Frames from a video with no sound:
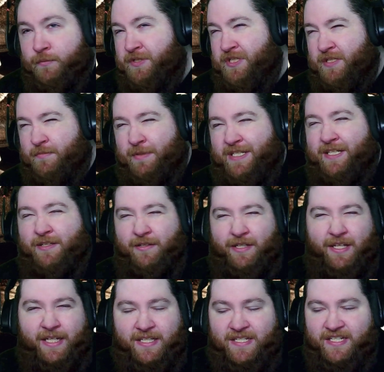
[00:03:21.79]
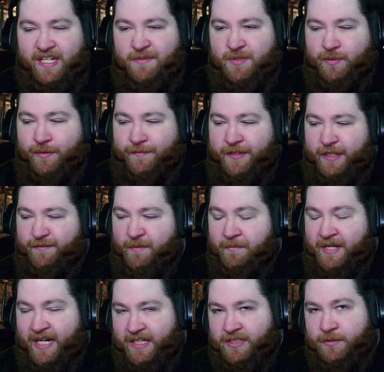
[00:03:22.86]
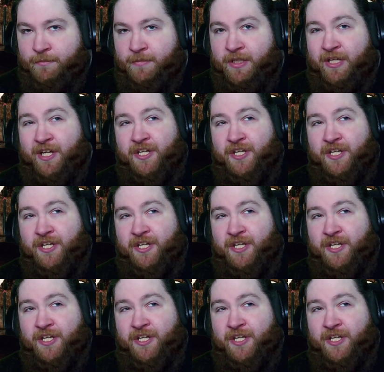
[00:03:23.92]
which is basically like this game's equivalent of the Magnum.